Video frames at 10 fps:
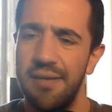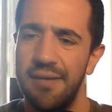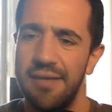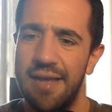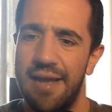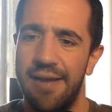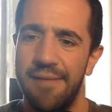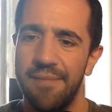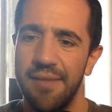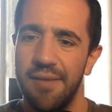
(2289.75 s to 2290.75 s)
nah,
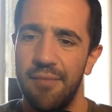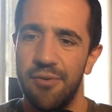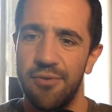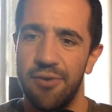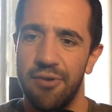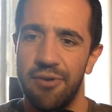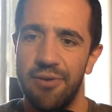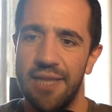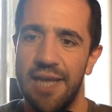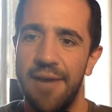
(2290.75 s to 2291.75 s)
I'm not sure I agree
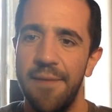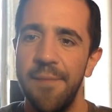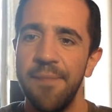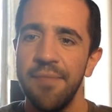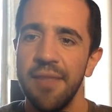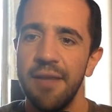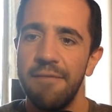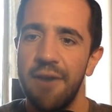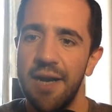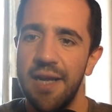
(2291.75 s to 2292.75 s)
with that.
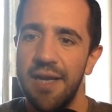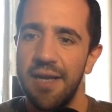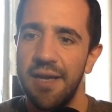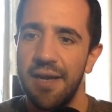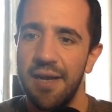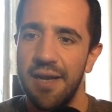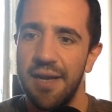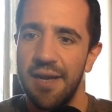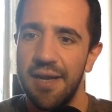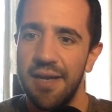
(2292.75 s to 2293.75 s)
Violet,
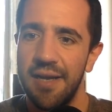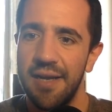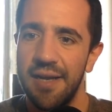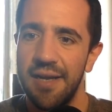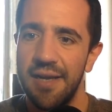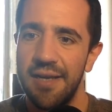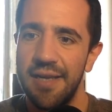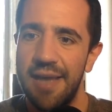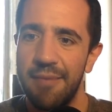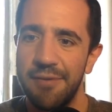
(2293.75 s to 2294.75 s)

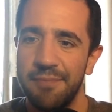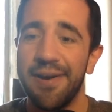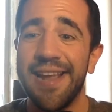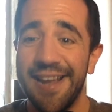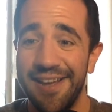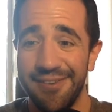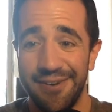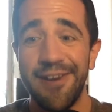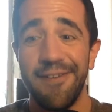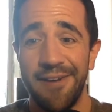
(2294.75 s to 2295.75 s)
yep, I was bricking it at
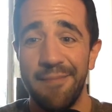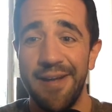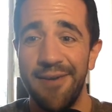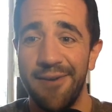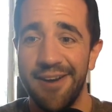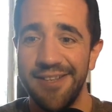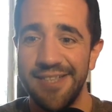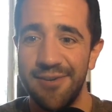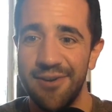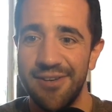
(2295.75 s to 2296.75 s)
3.5 years, I bet you were. I
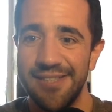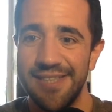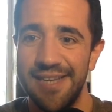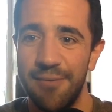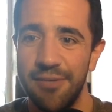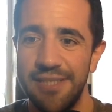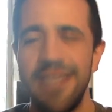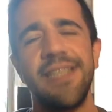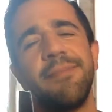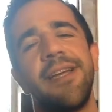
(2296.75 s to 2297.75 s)
still can't see what she
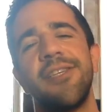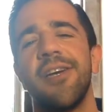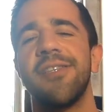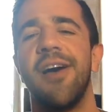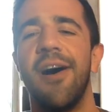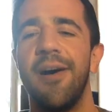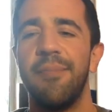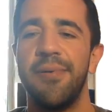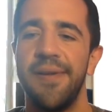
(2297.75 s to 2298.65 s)
sees me. Shut up.